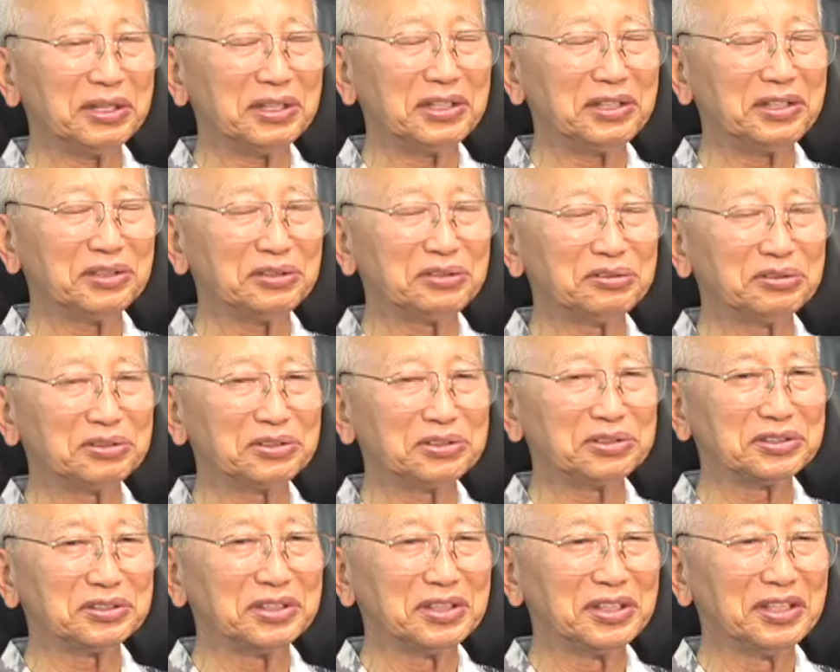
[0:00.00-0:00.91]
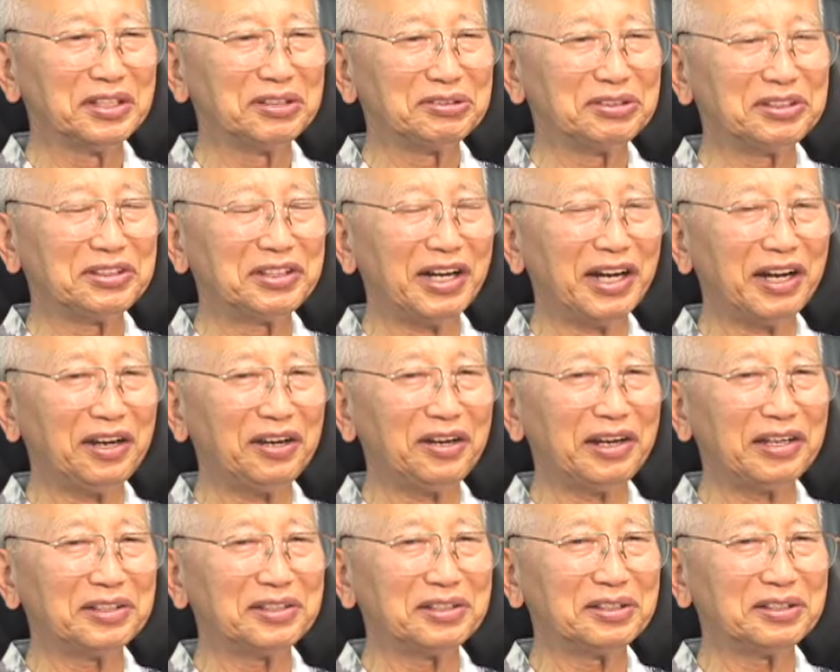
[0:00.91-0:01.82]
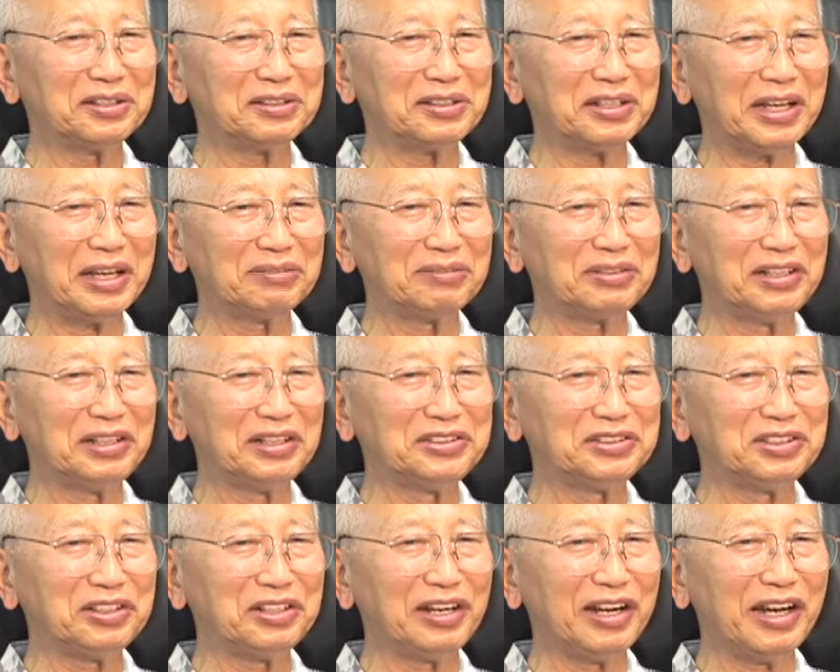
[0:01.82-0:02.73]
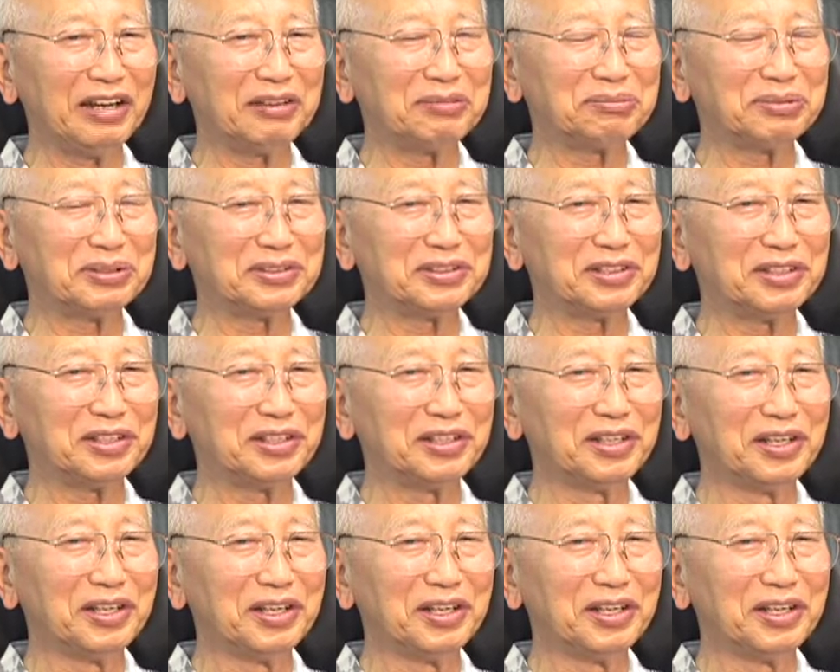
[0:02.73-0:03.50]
are here to retire and uh, have a leisure life, but uh,